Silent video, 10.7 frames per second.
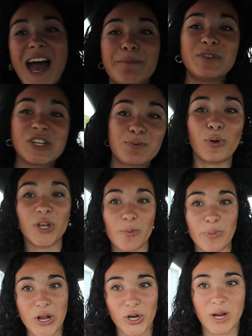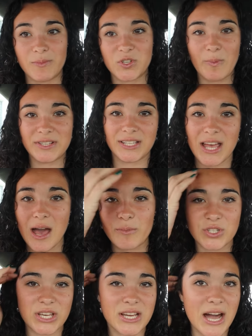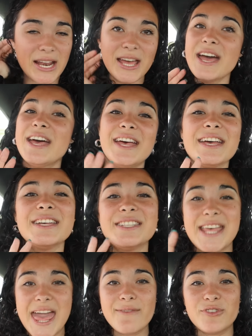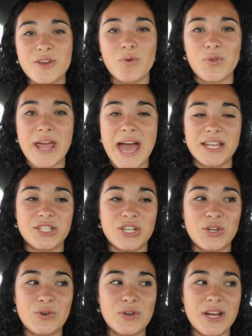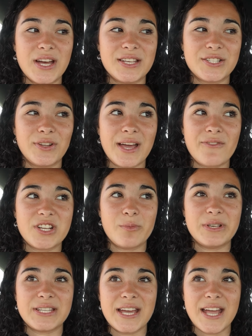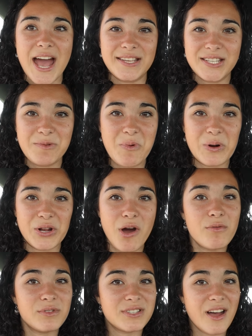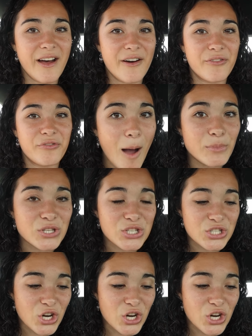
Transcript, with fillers: I'm just pulling a prank on him. So basically, I'm just gonna kind of say everything with an attitude. So like every time he's like asking me where to go and stuff, I'm just a